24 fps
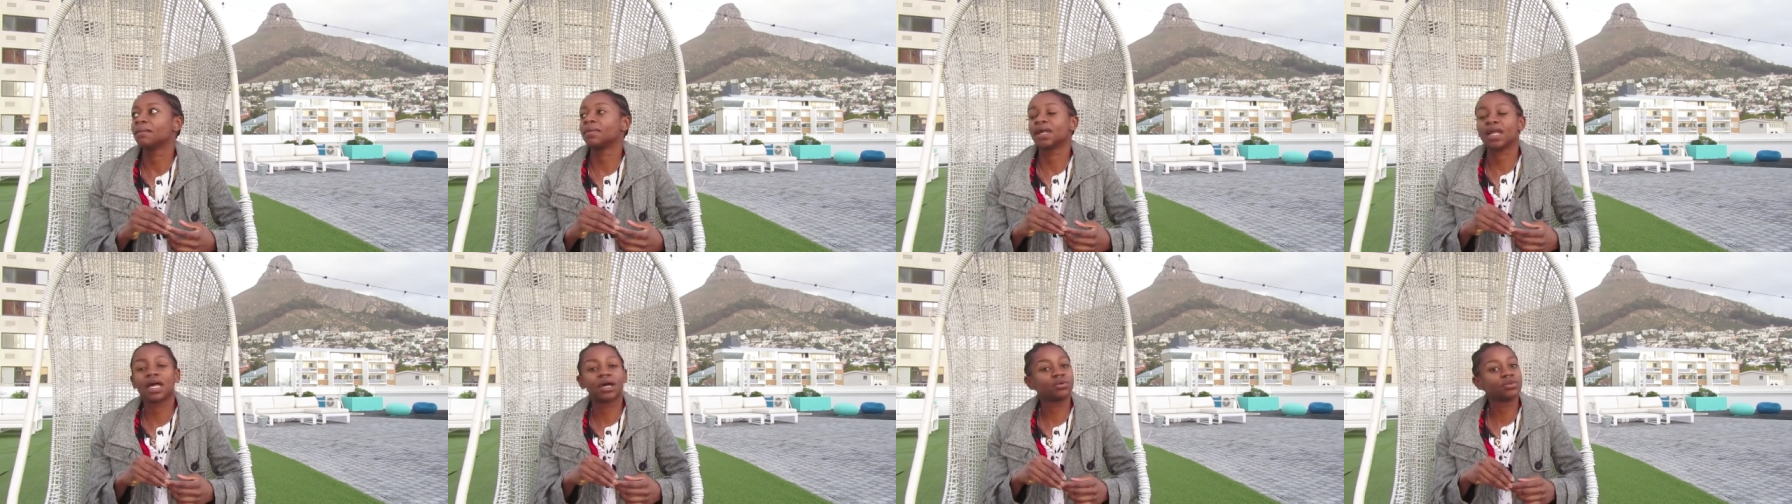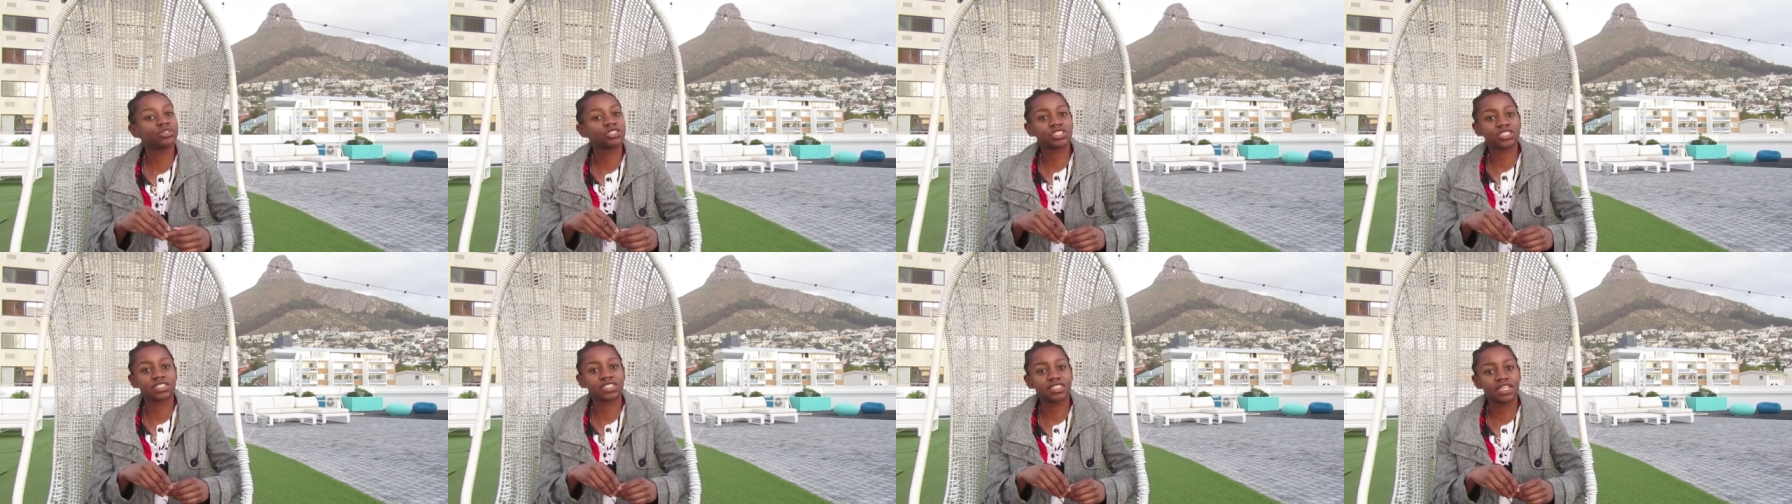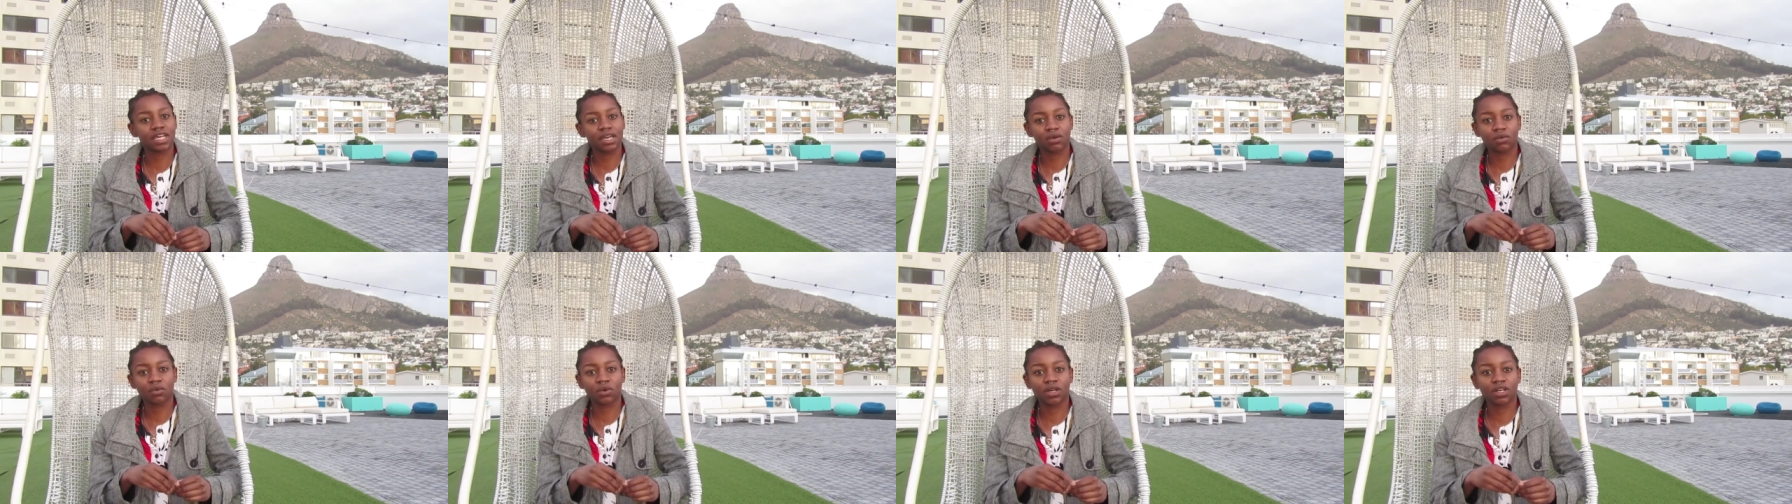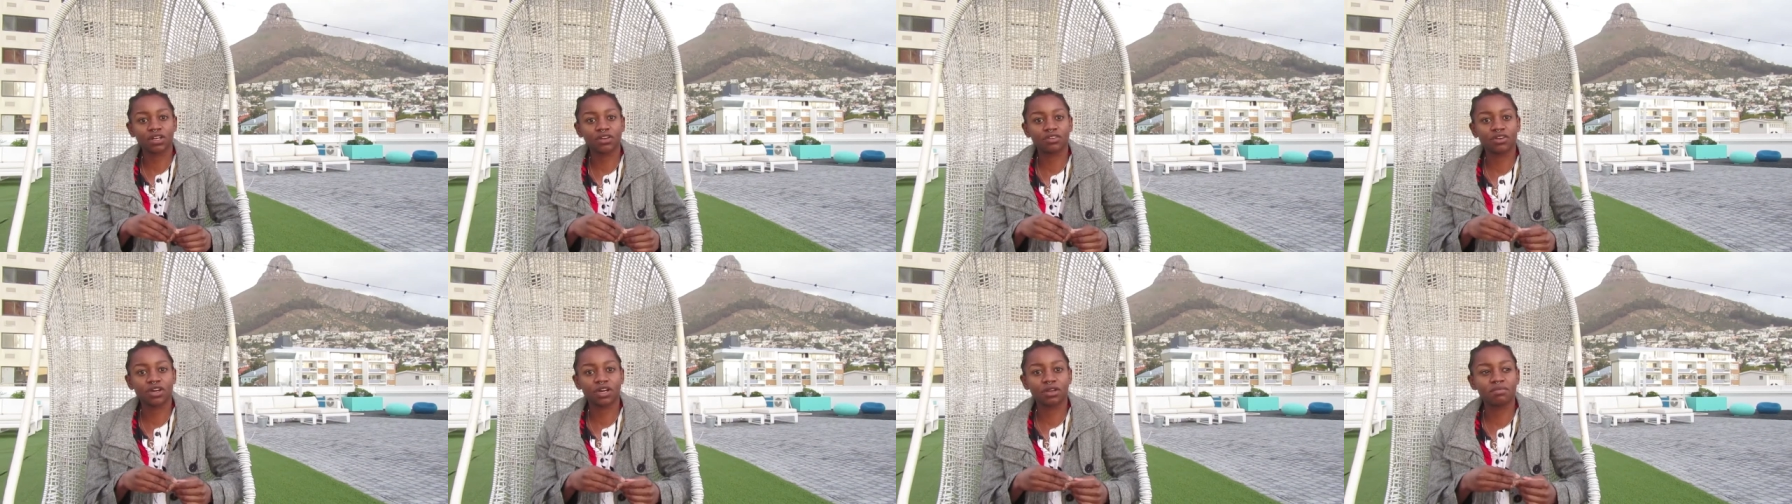but I would just take
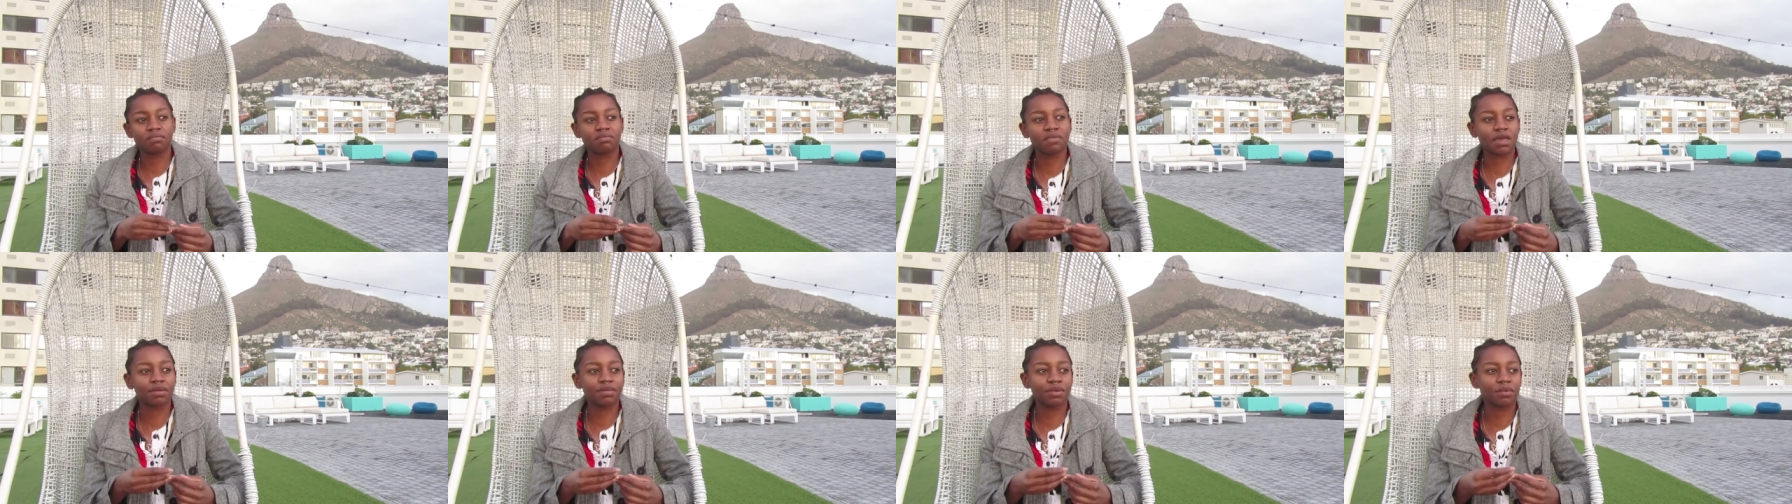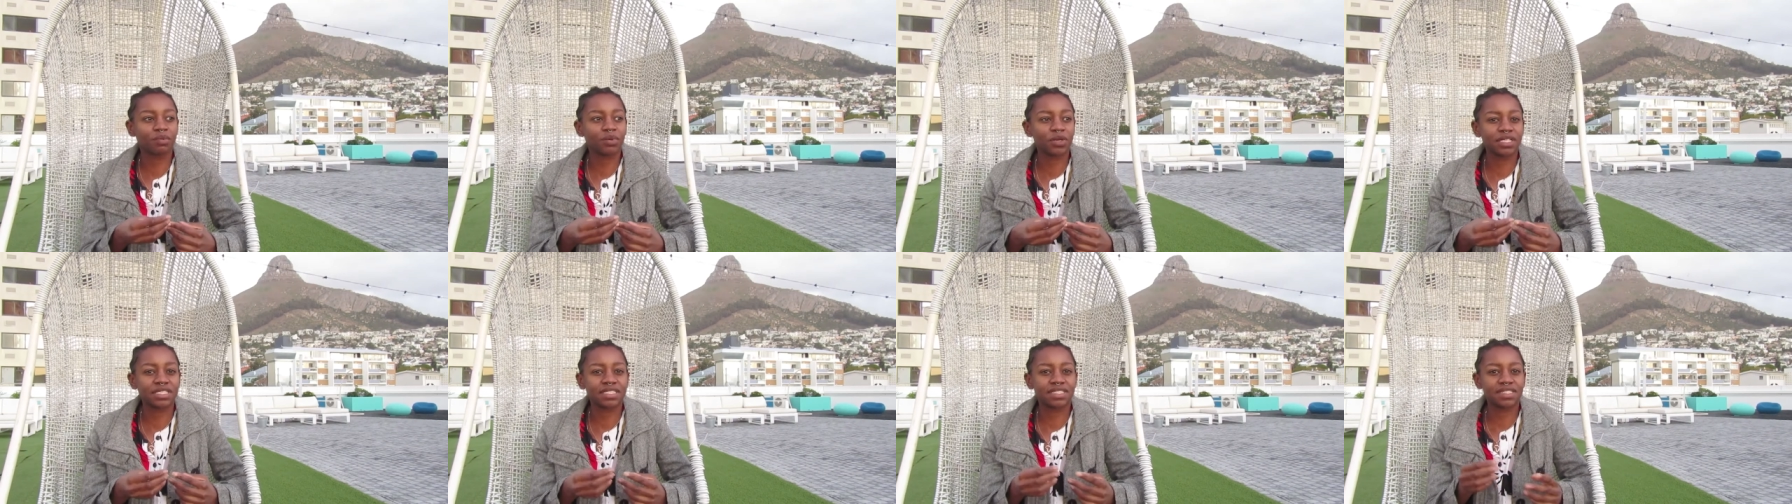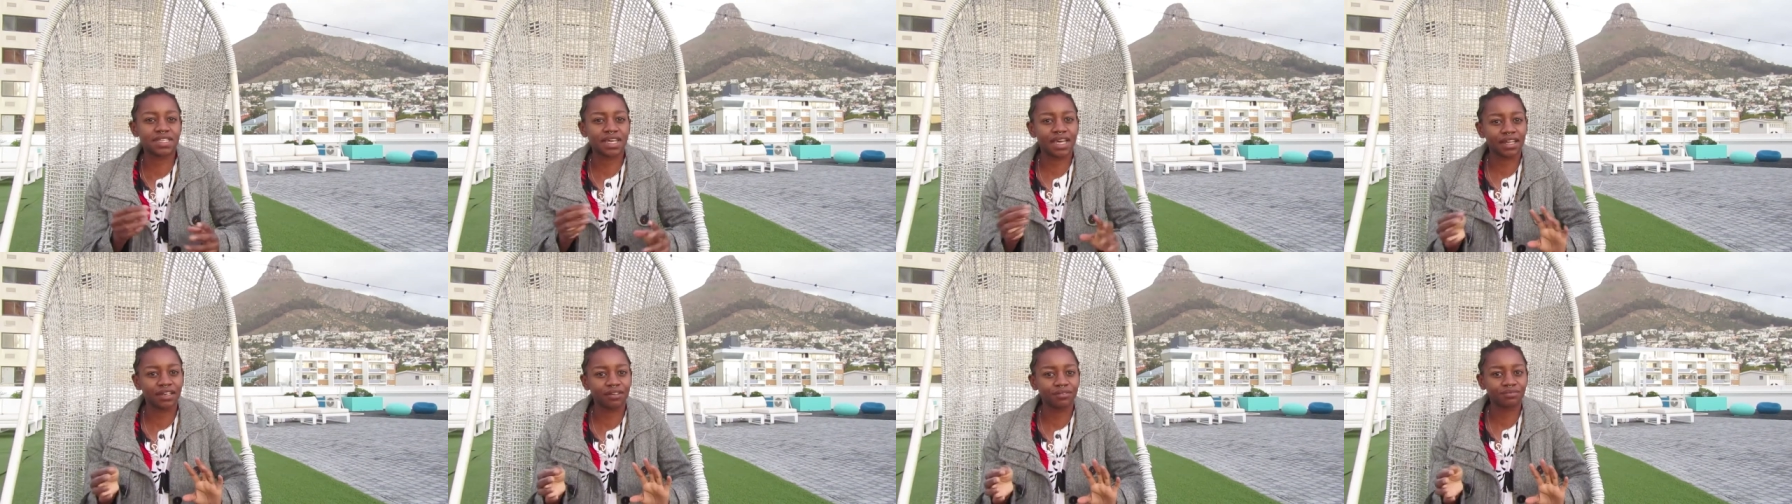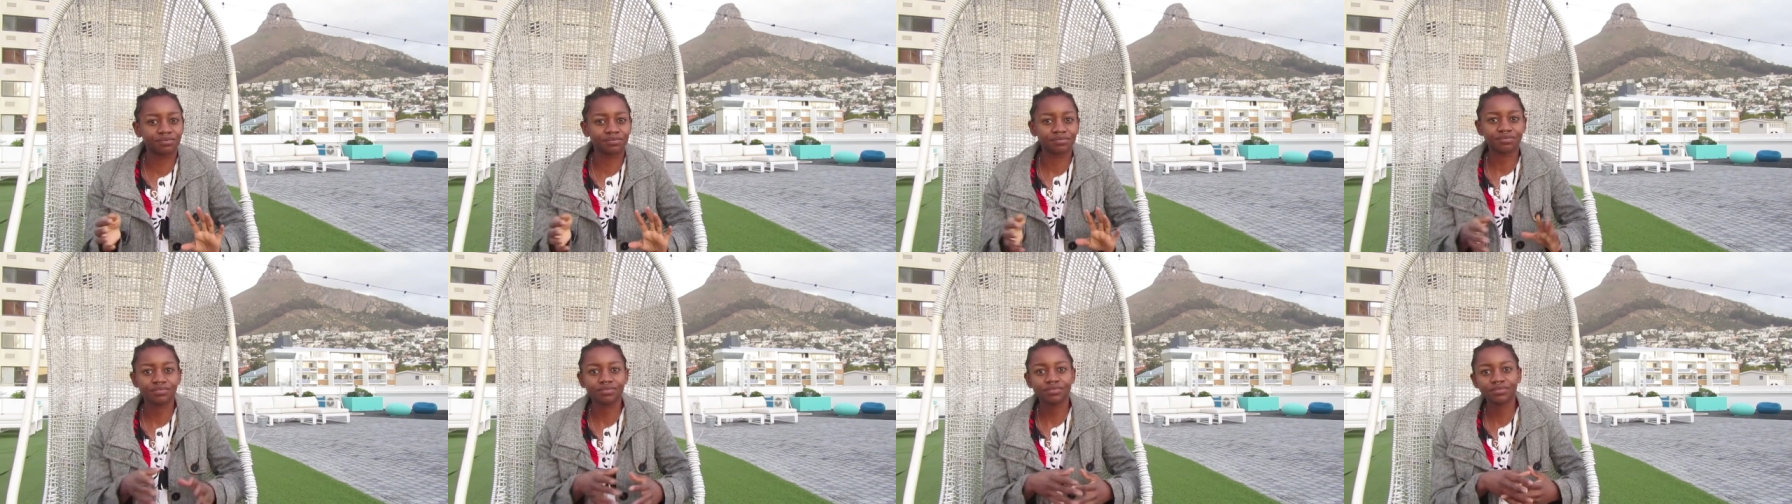one around, maybe print
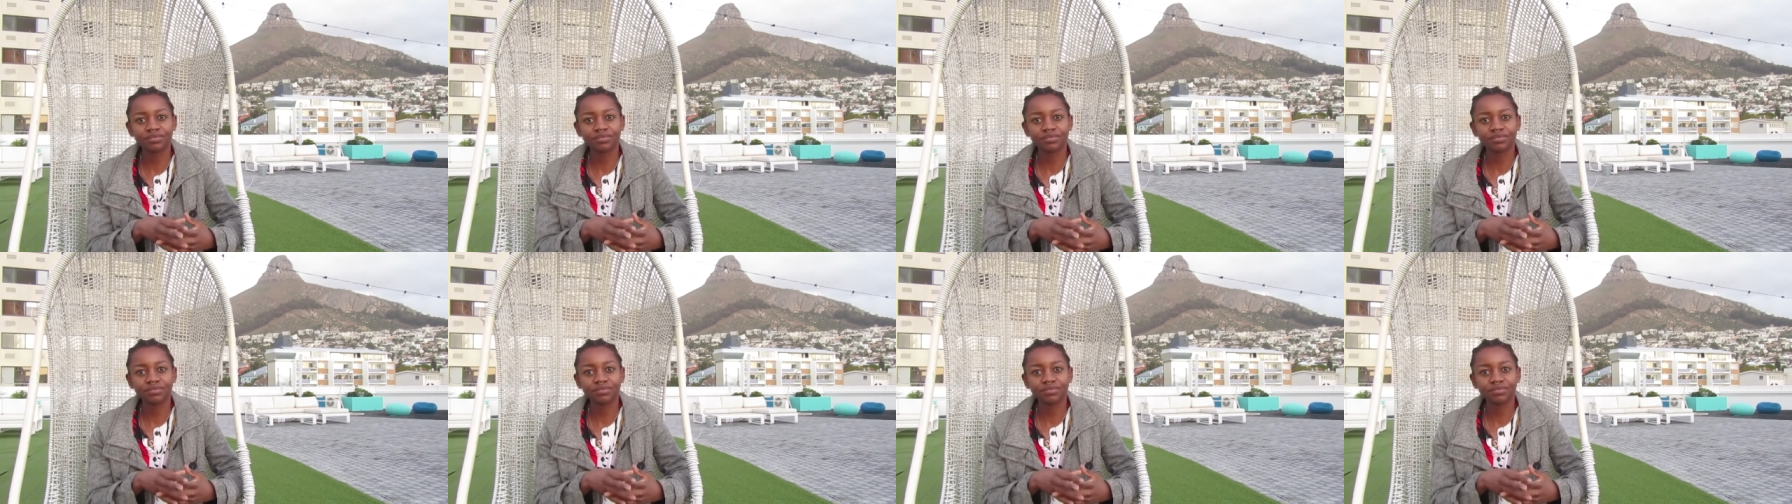10.